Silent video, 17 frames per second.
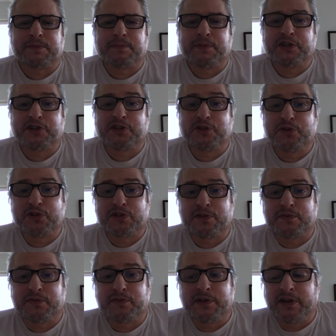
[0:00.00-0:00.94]
some big shoes
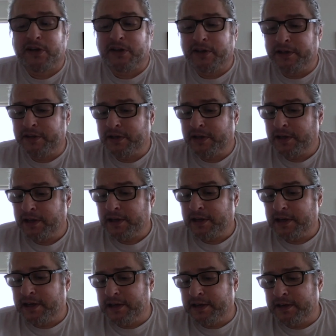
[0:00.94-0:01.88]
to fill, and
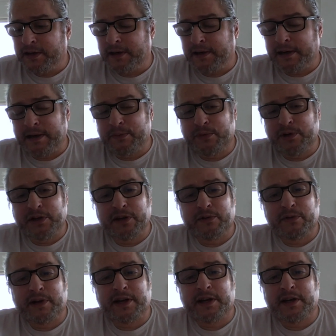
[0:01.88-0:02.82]
and uh, I'm
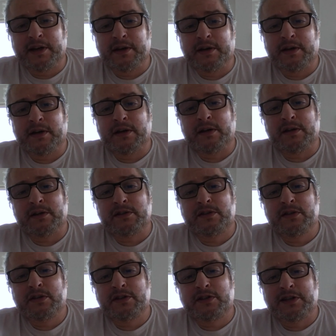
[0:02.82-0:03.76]
really ready to,
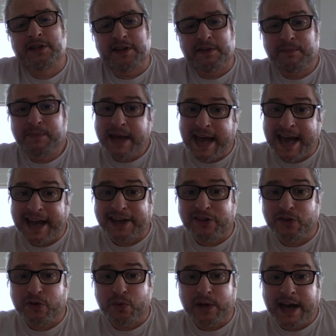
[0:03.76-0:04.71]
to to give back
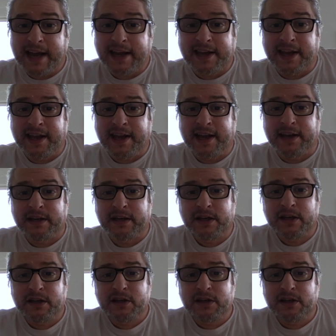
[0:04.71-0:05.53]
and do what I can,